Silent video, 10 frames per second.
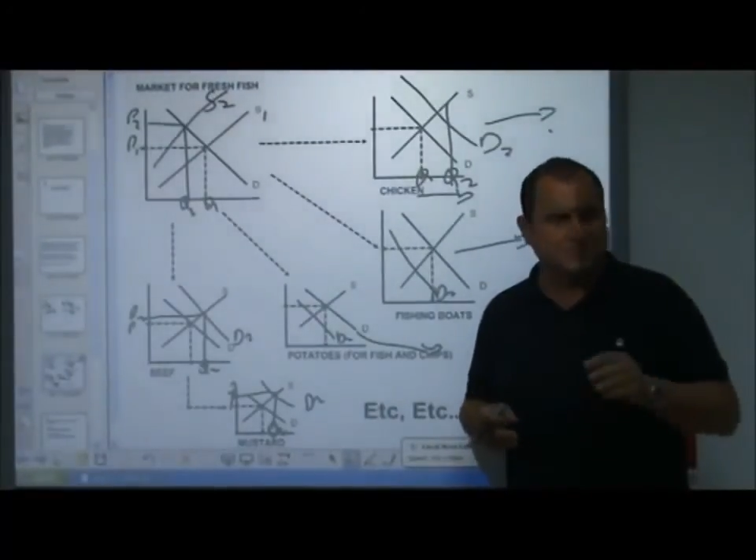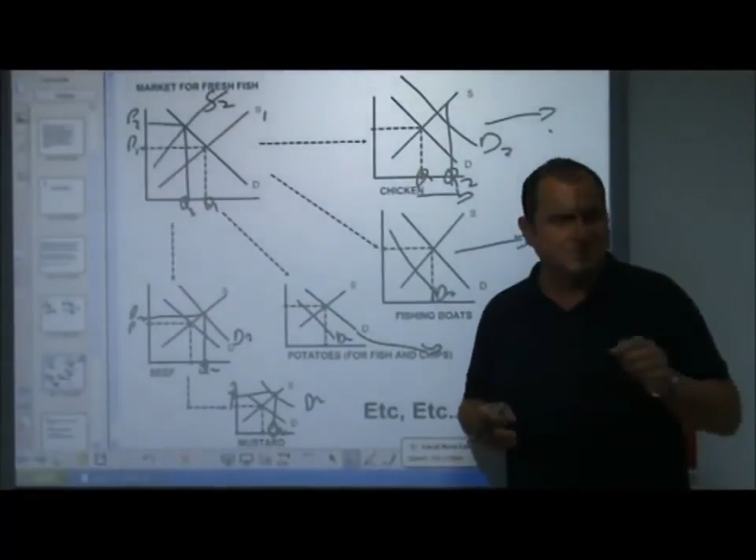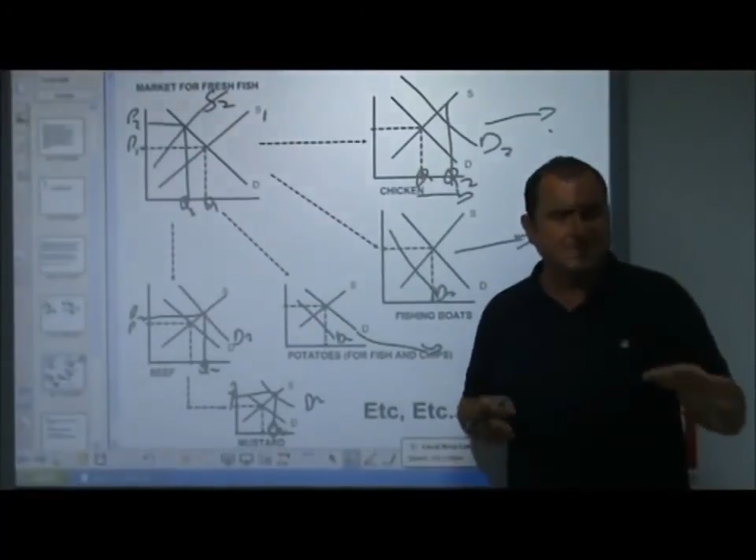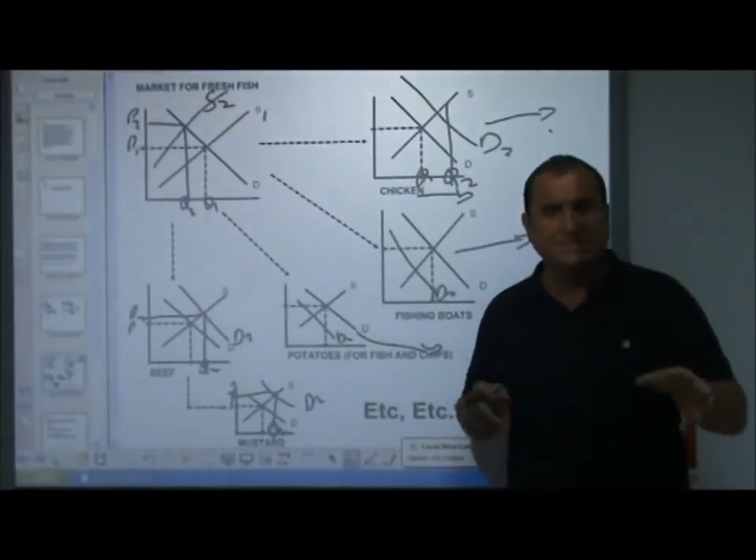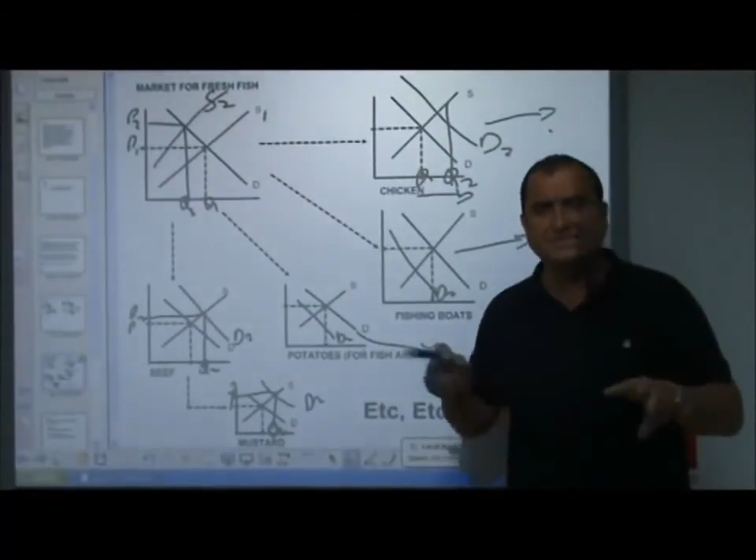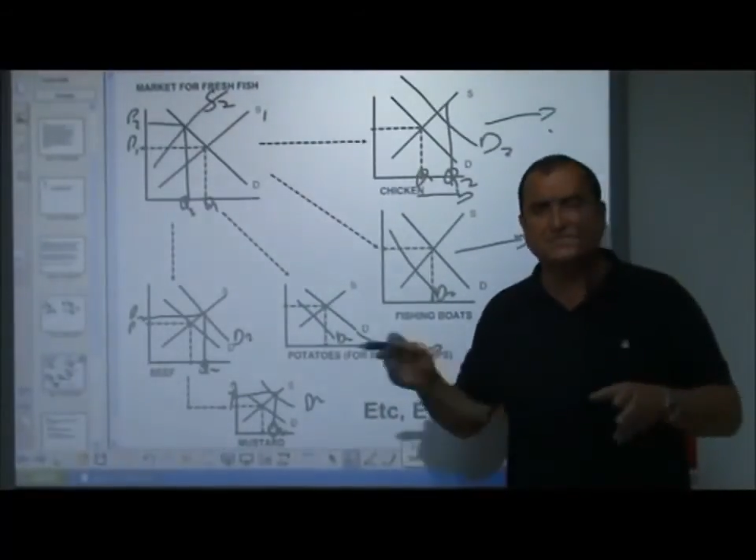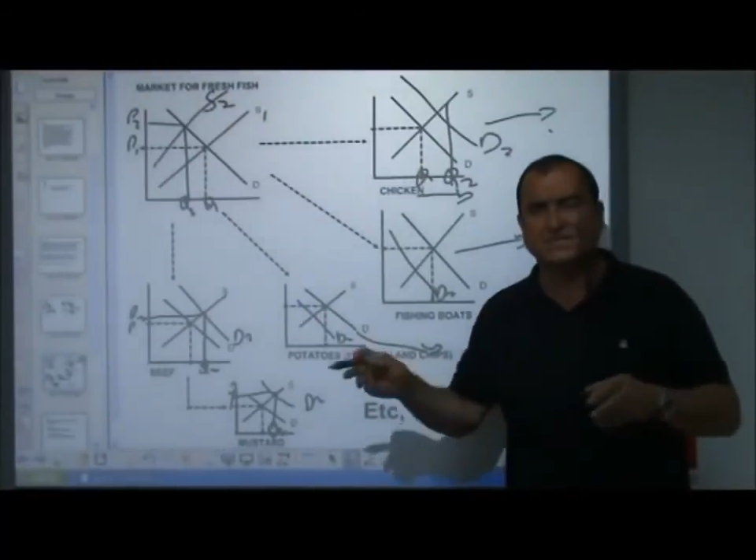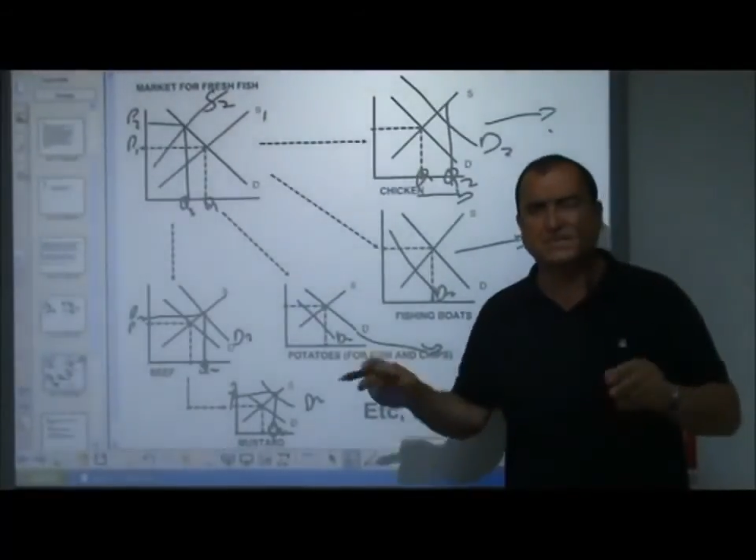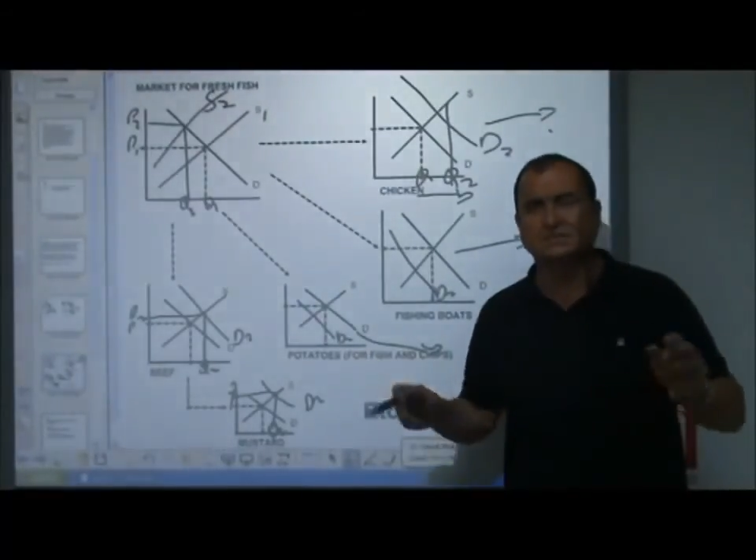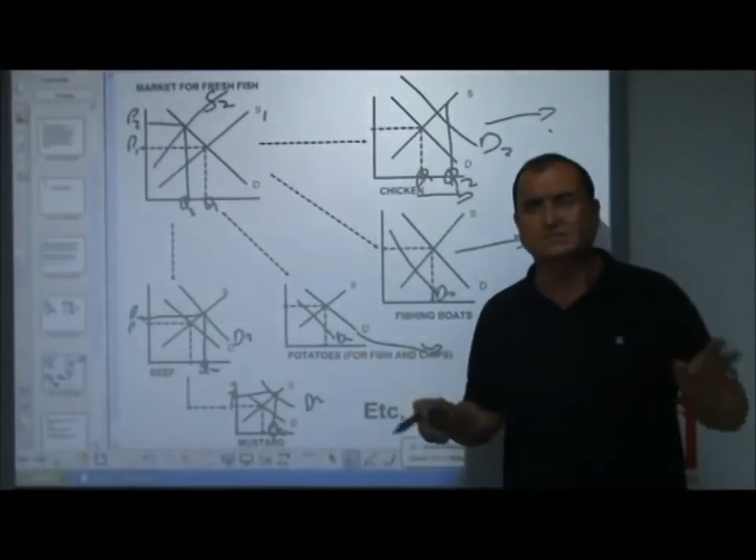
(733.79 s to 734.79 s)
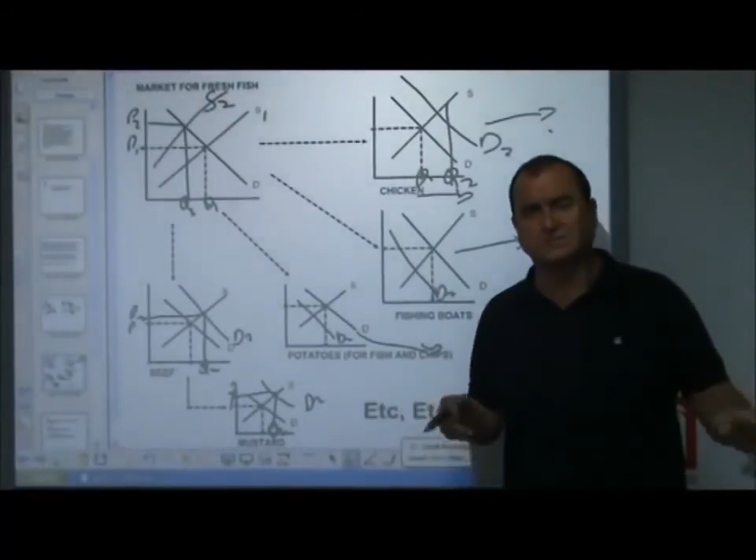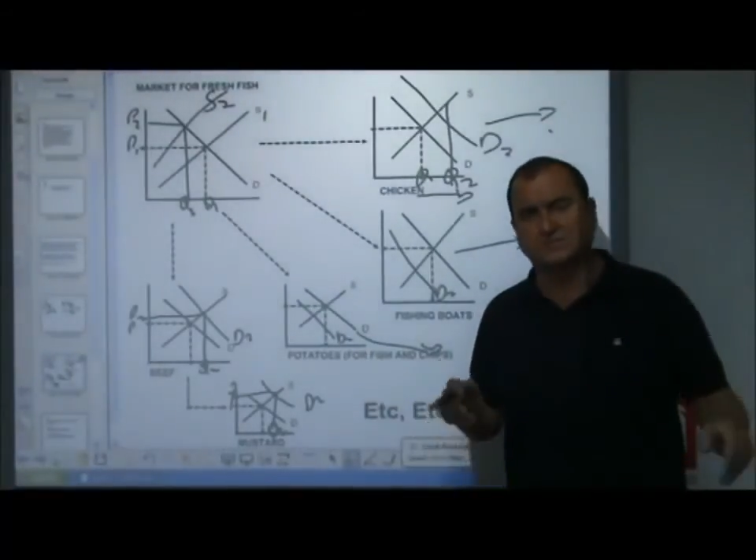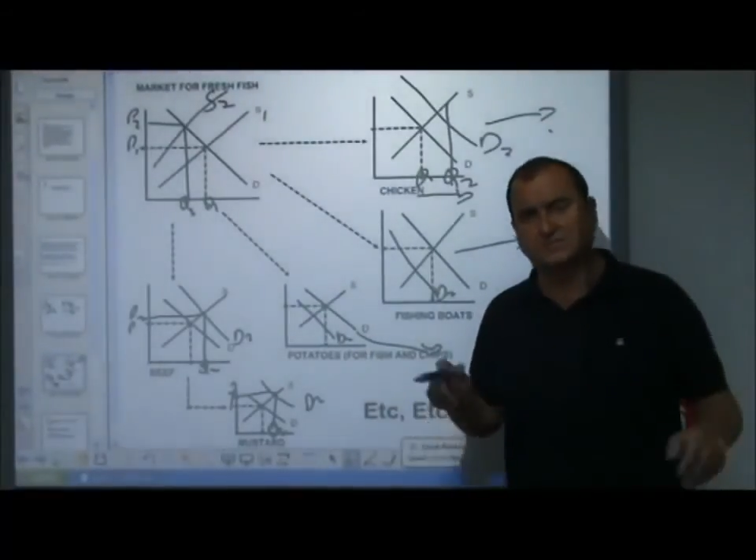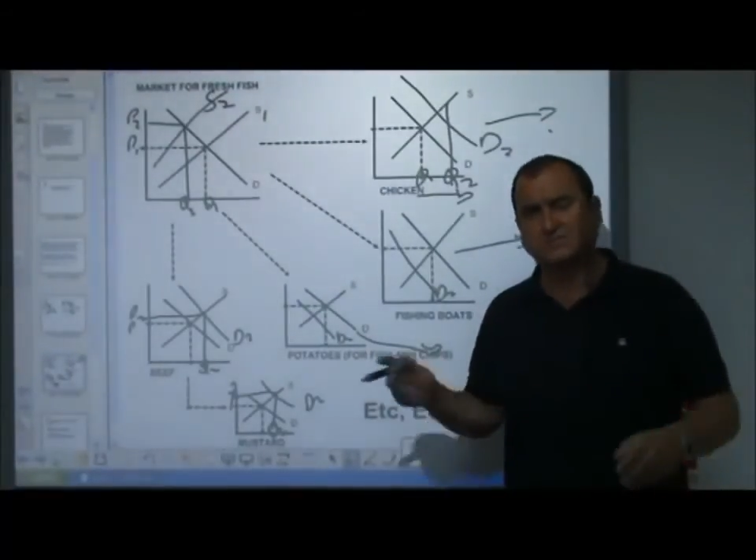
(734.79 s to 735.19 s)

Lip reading: sending signals to the